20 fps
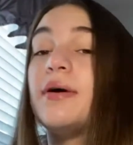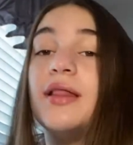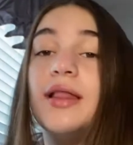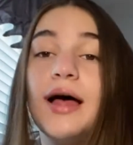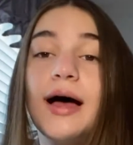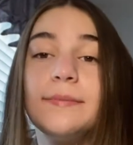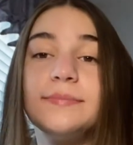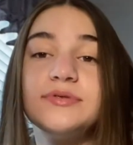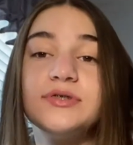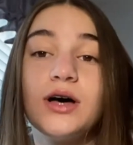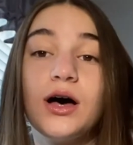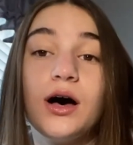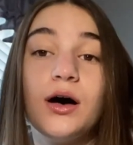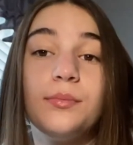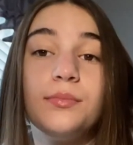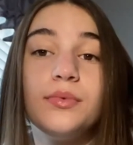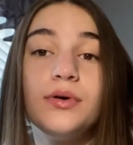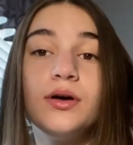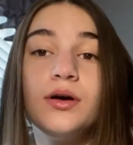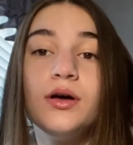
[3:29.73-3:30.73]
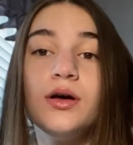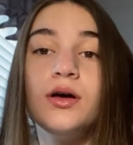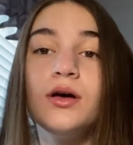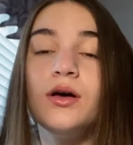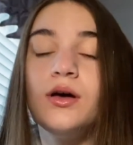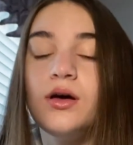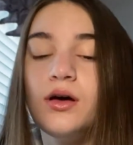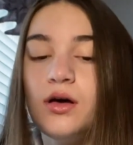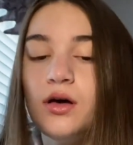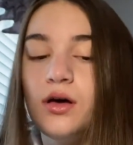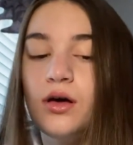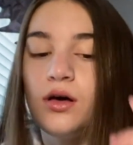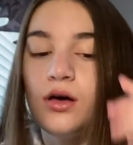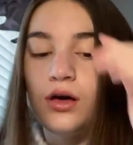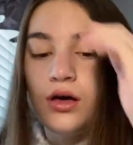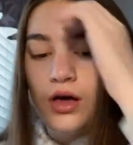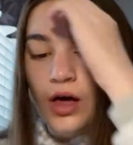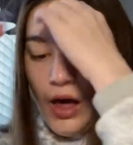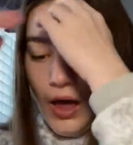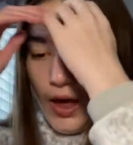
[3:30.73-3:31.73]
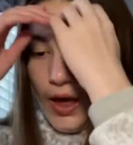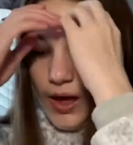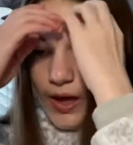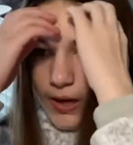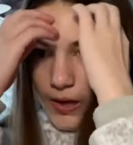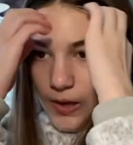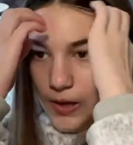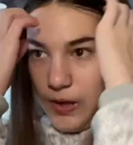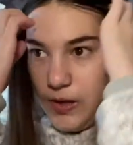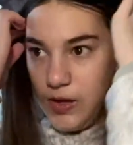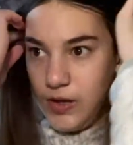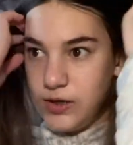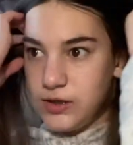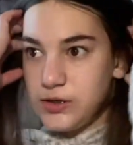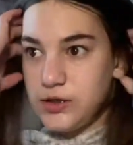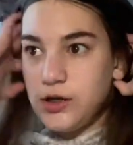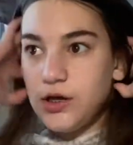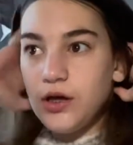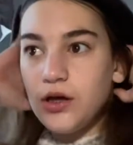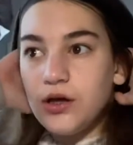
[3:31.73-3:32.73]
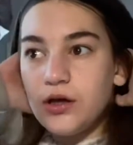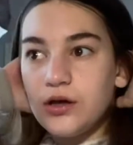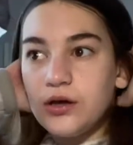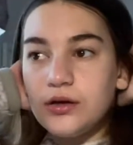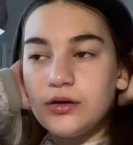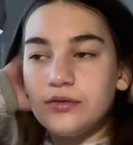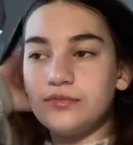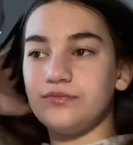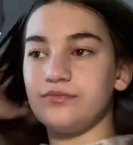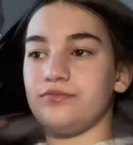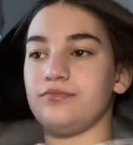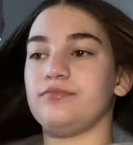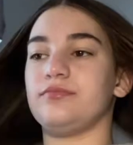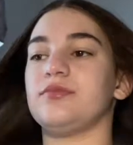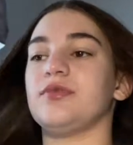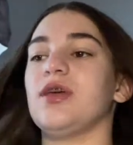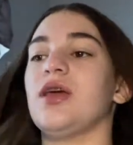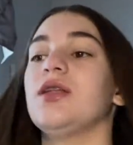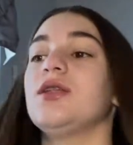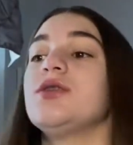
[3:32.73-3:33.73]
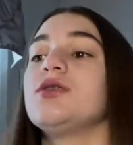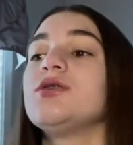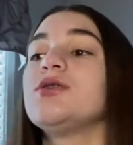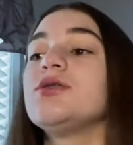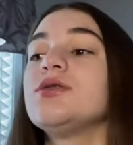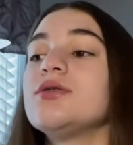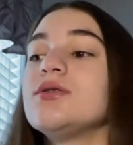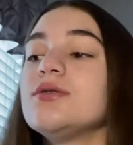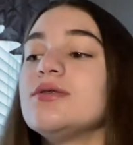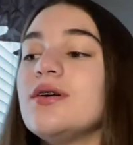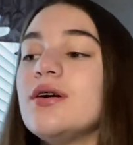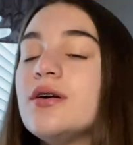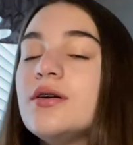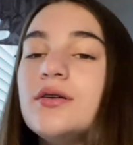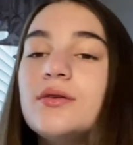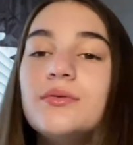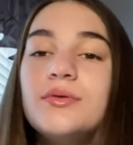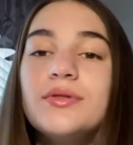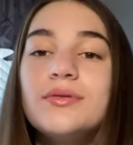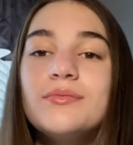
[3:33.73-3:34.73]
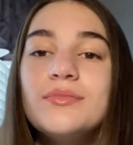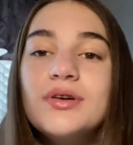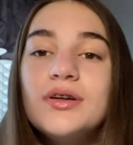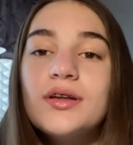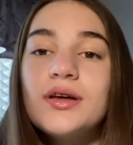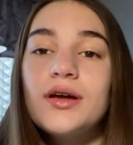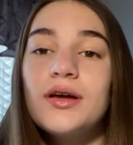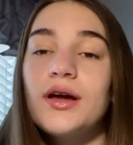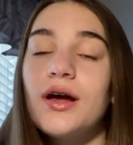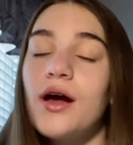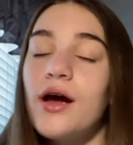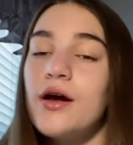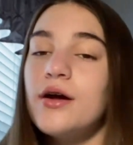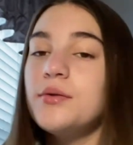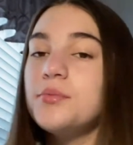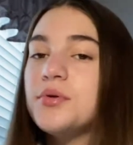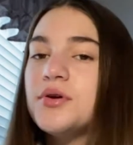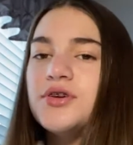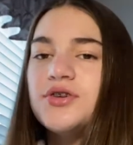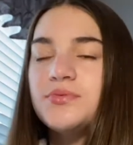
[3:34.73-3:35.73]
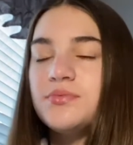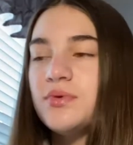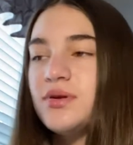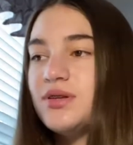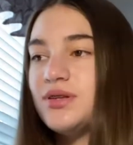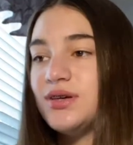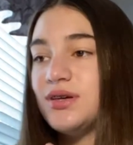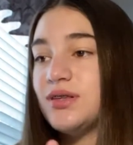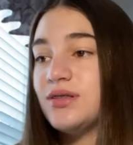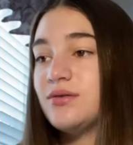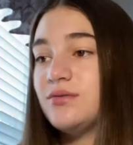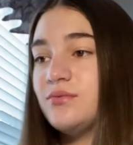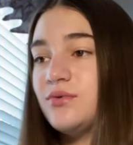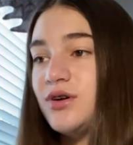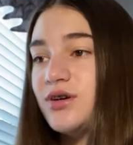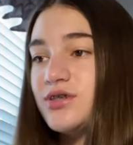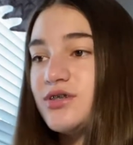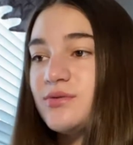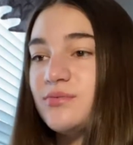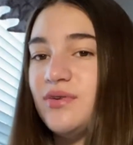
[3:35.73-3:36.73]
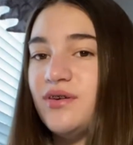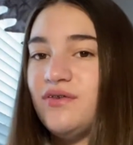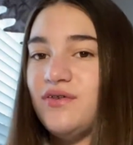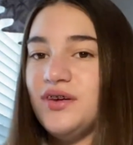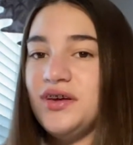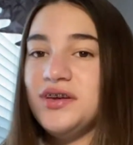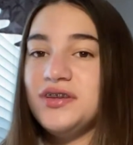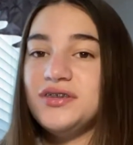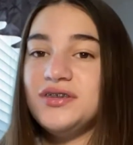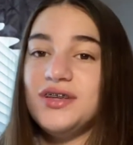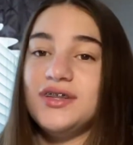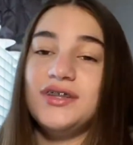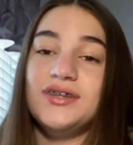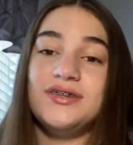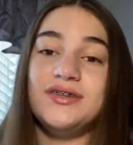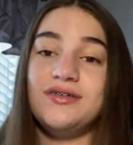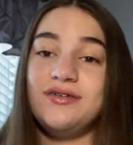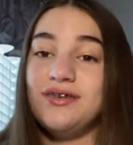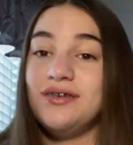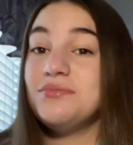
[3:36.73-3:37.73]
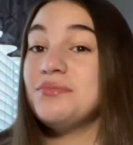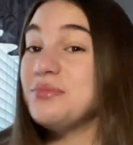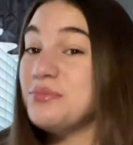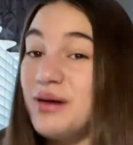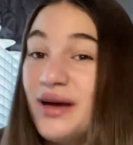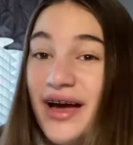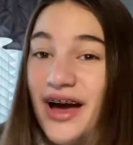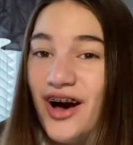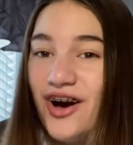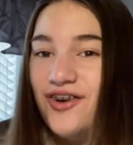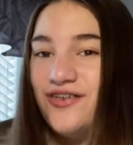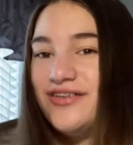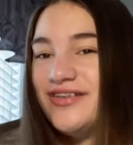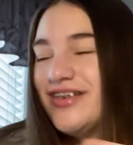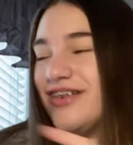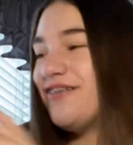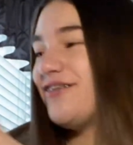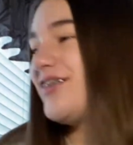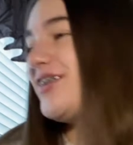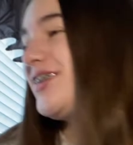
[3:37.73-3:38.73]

laptop and get started with my day. I already brushed my teeth and washed my face, and this is gonna be my outfit for